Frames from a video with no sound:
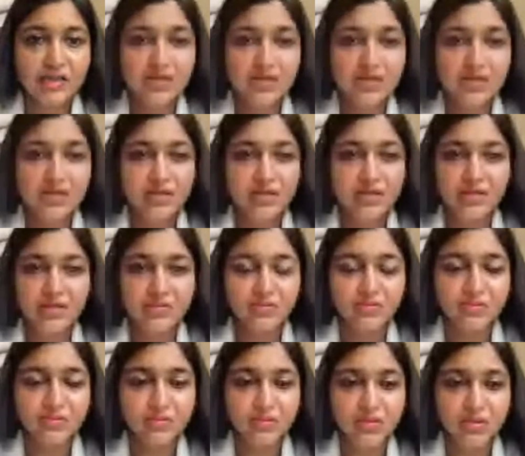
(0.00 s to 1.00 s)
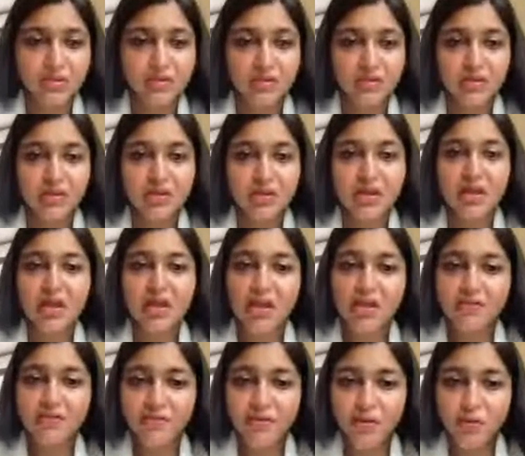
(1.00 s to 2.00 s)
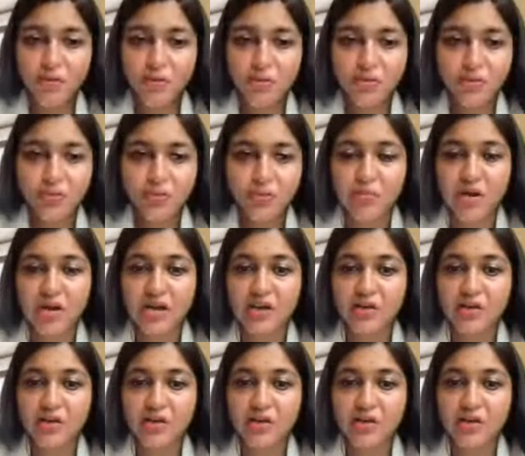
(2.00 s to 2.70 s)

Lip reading: If you were to transform a